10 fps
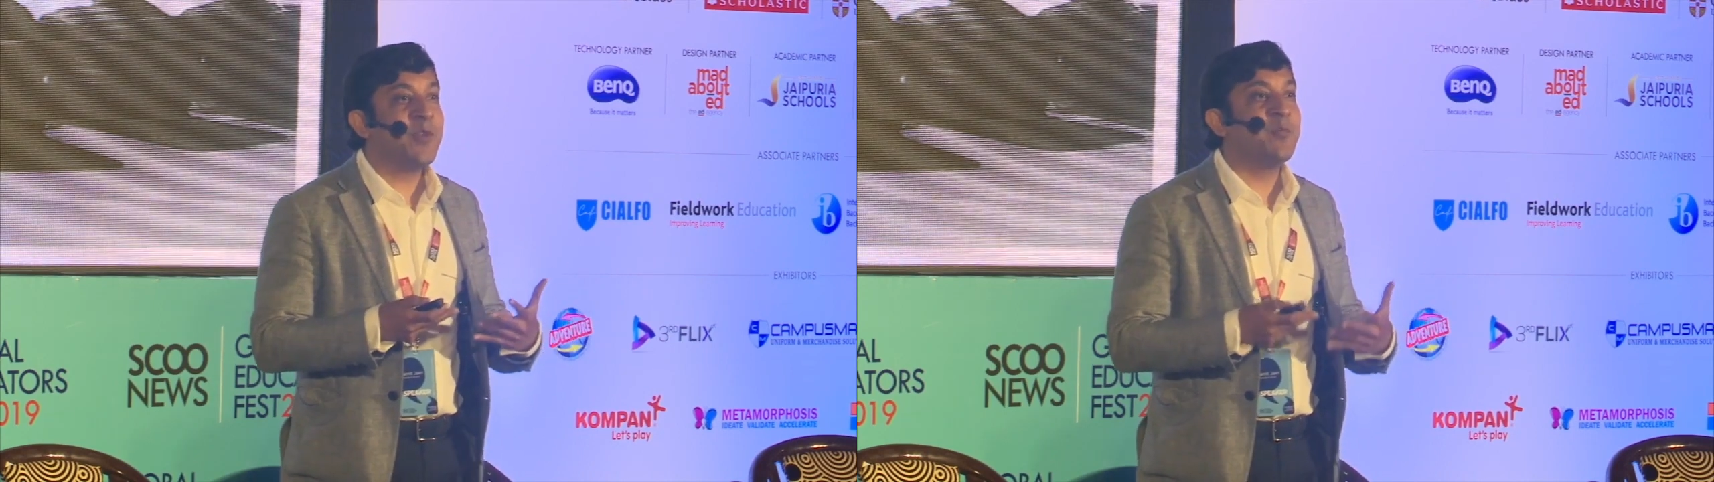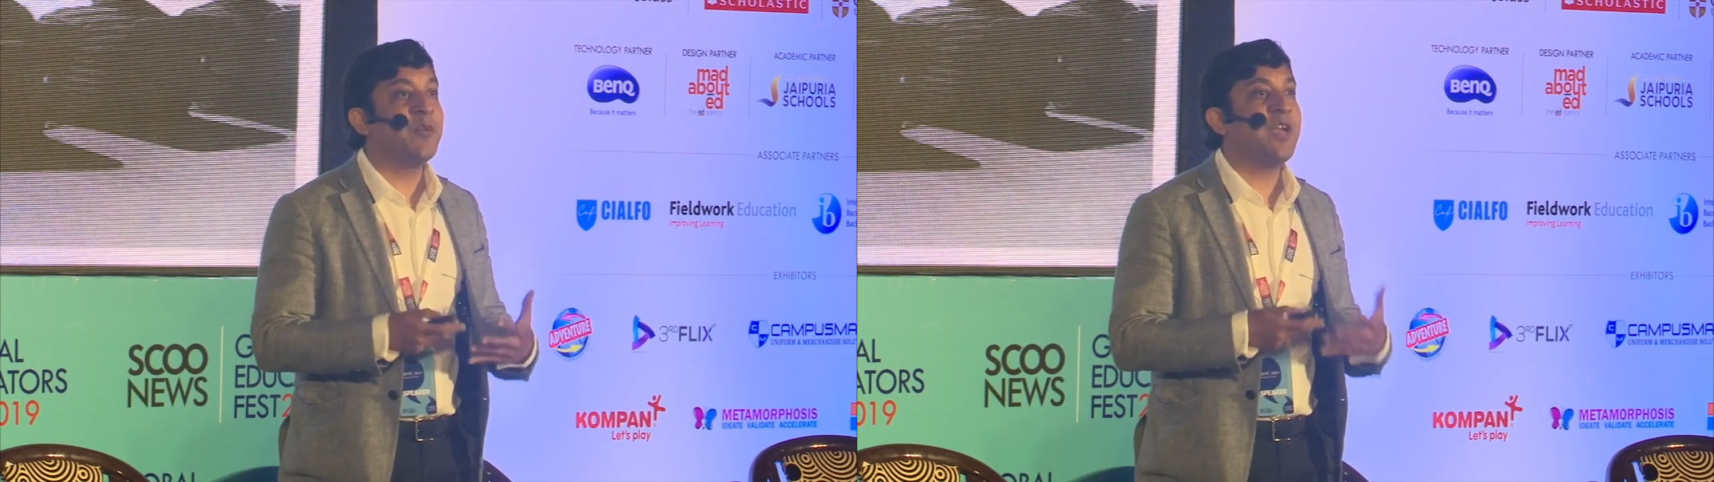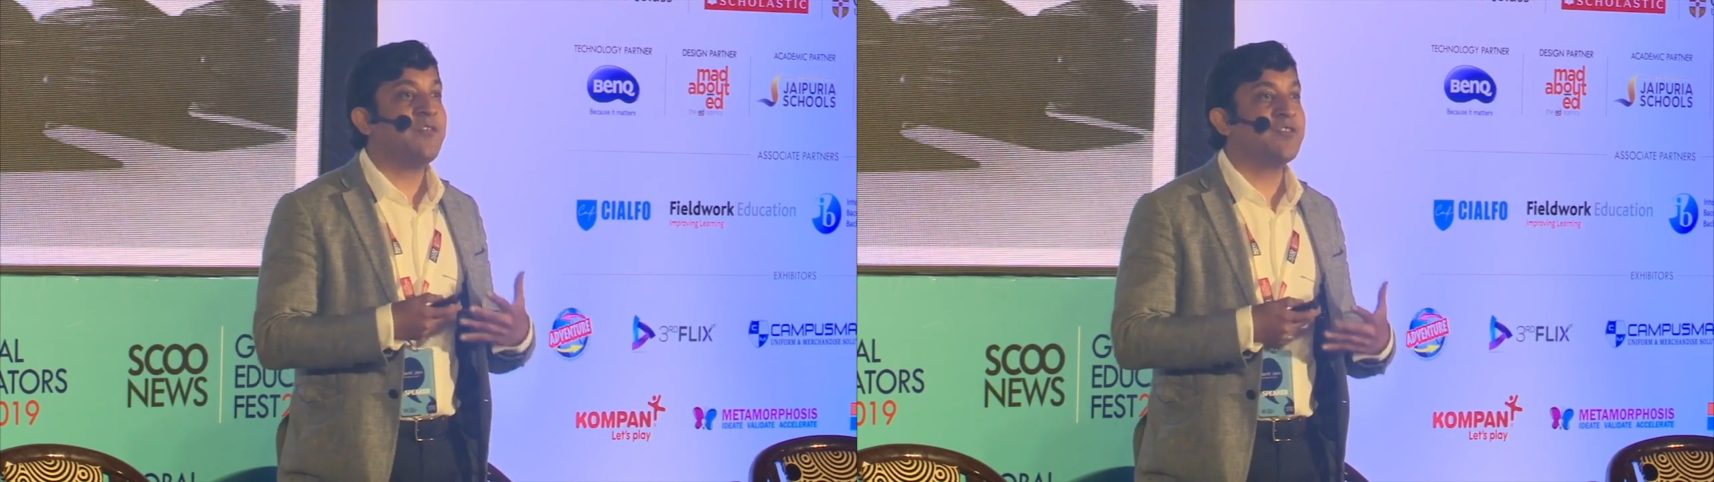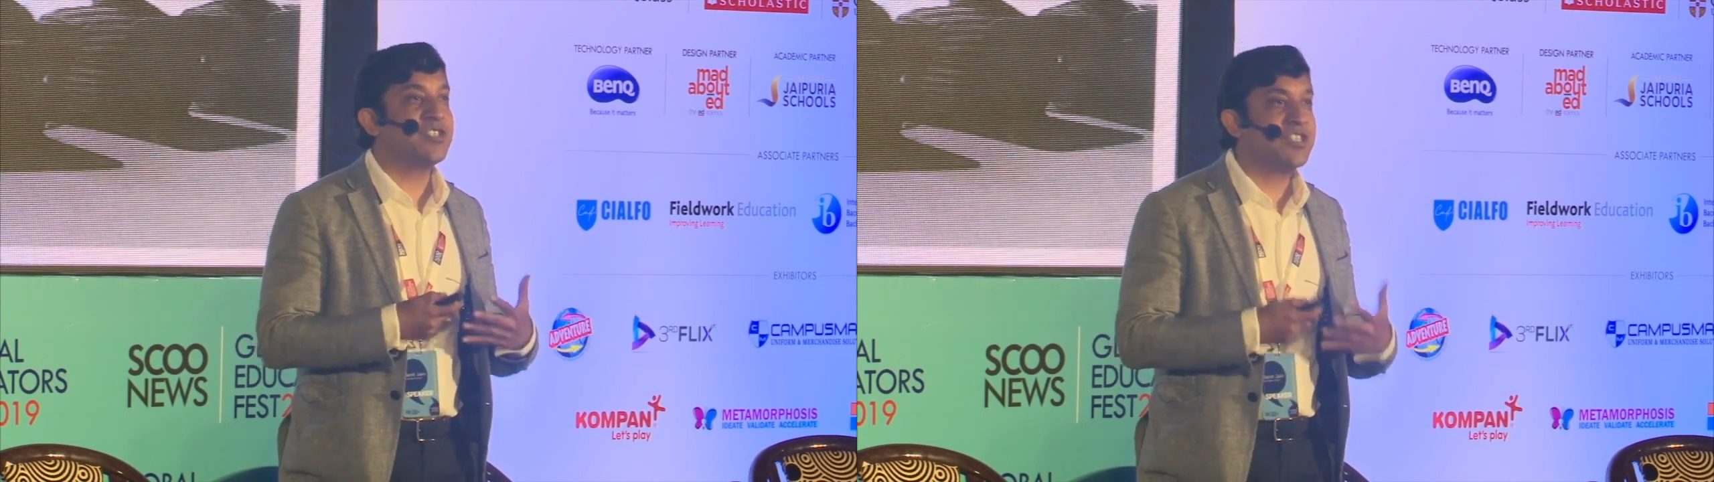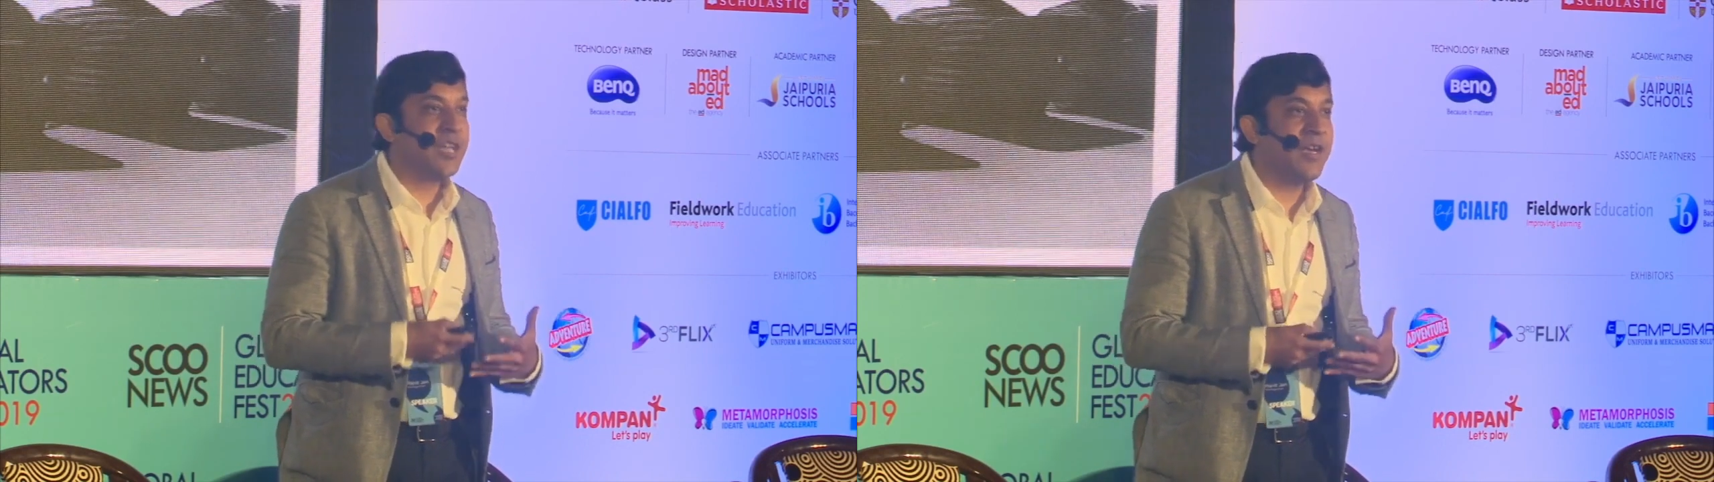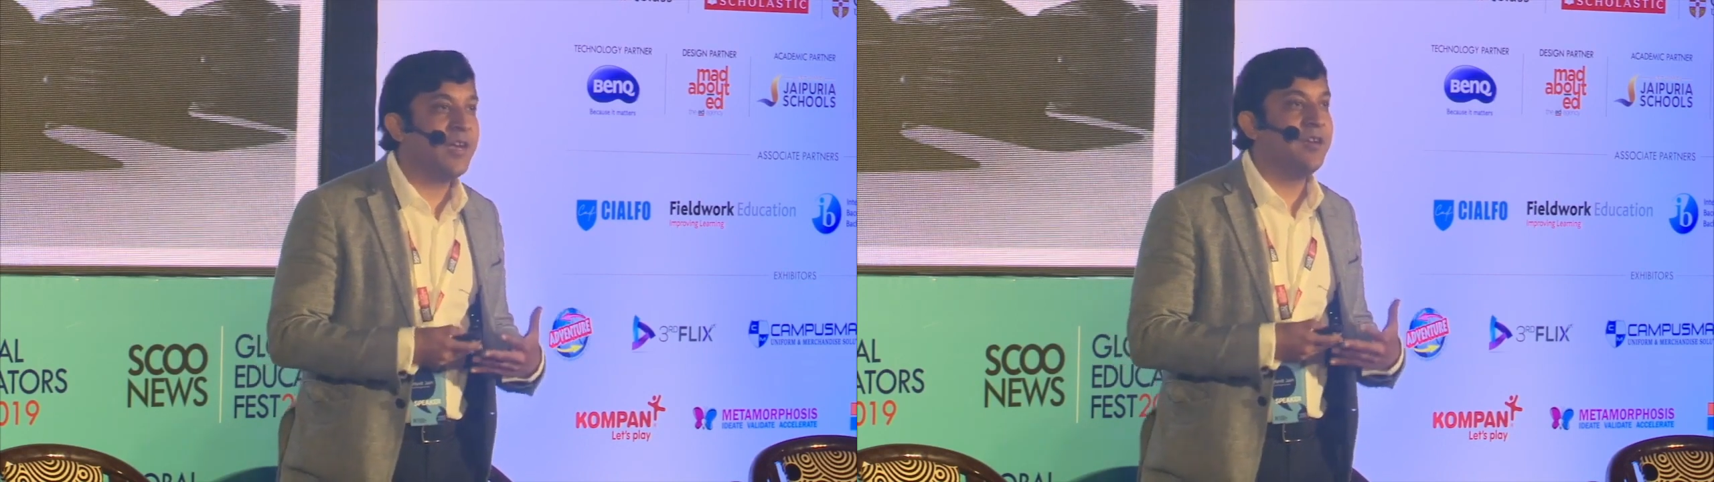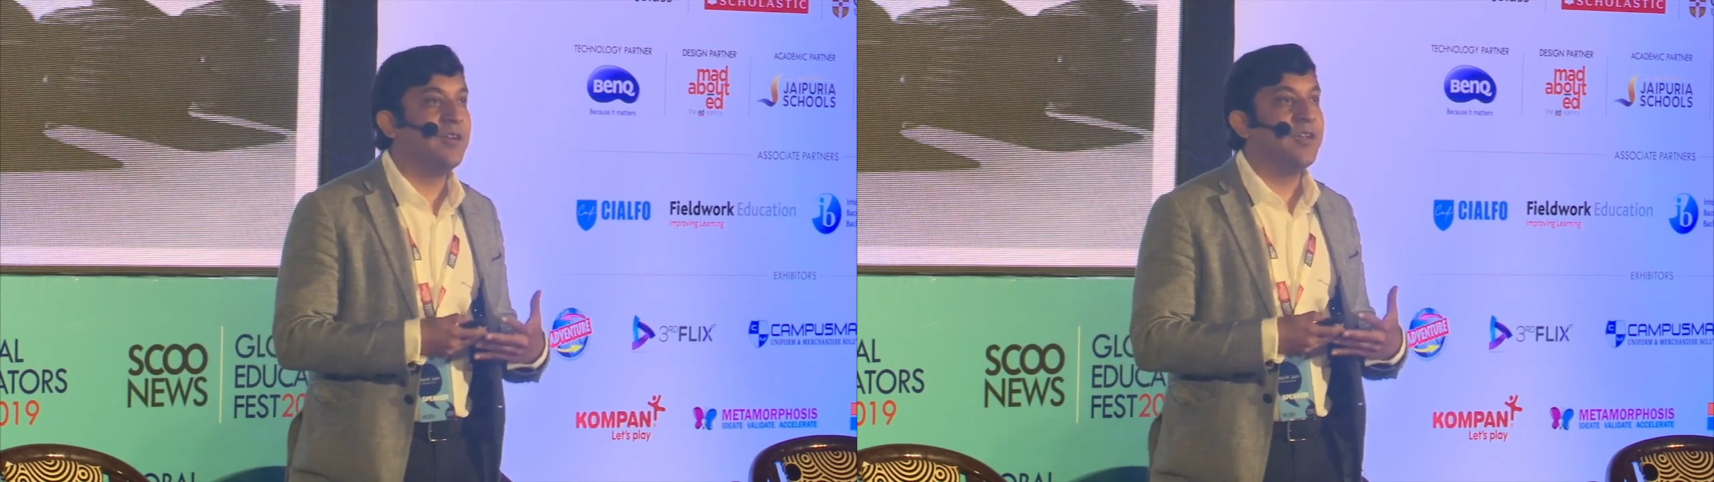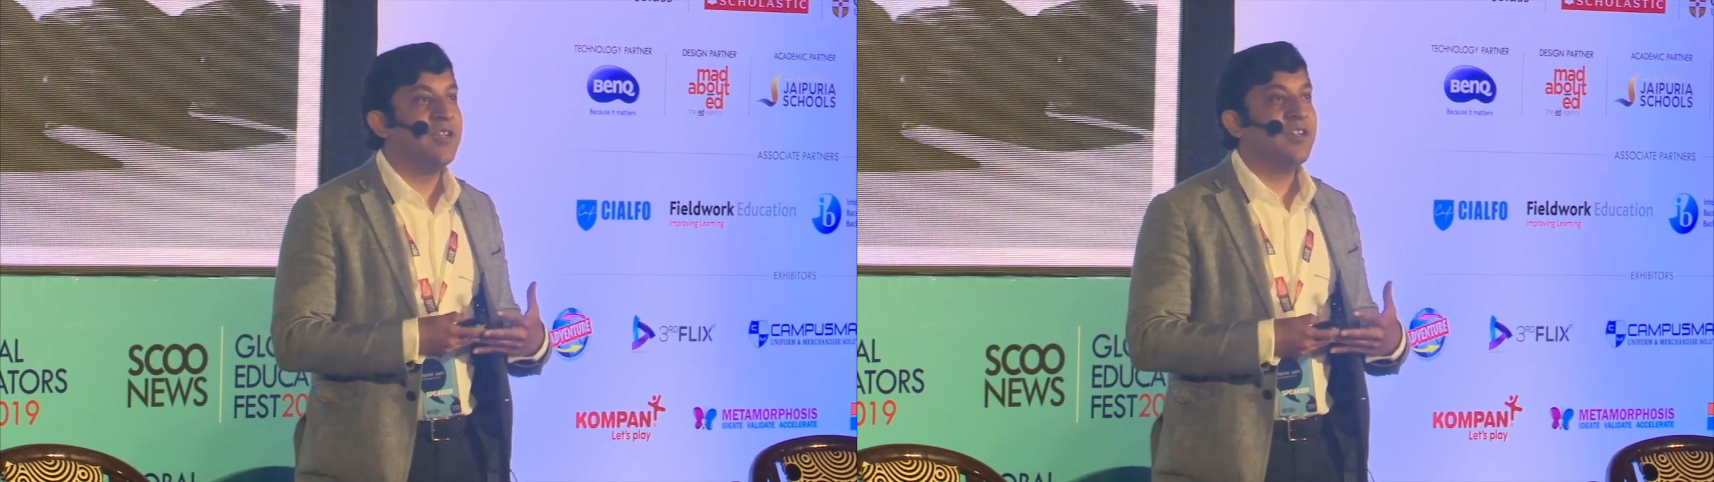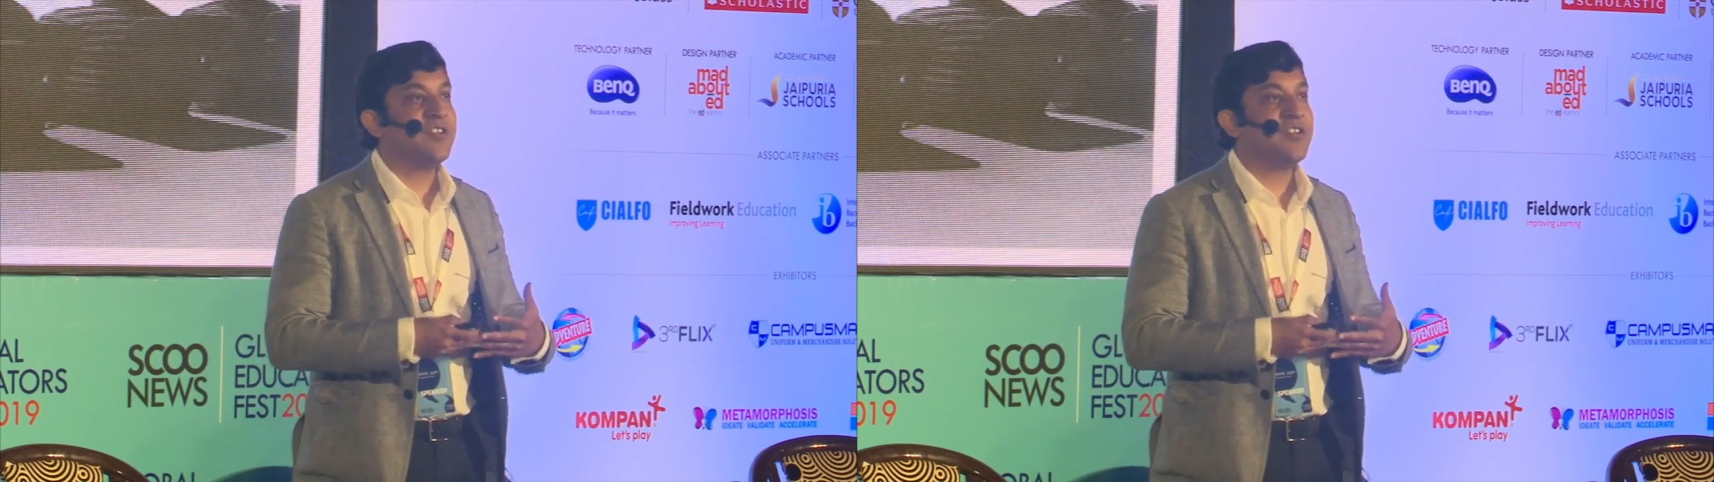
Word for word: people have shared